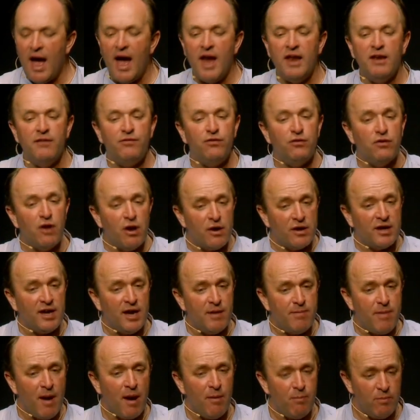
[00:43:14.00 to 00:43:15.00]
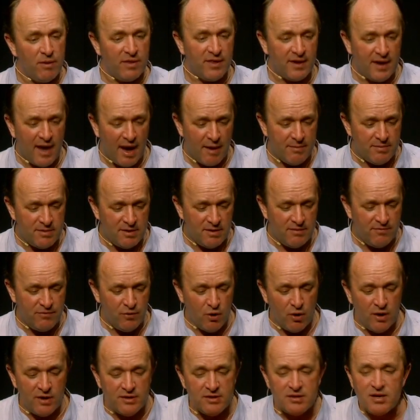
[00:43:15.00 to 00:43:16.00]
and if you don't keep up with the captive,
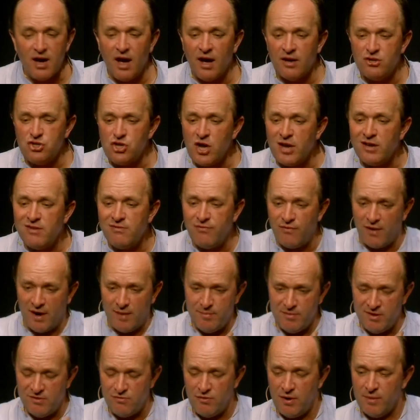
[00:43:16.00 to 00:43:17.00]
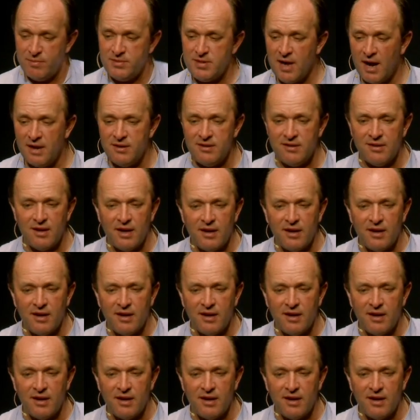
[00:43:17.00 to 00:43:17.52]
your entire chest frame is ripped out.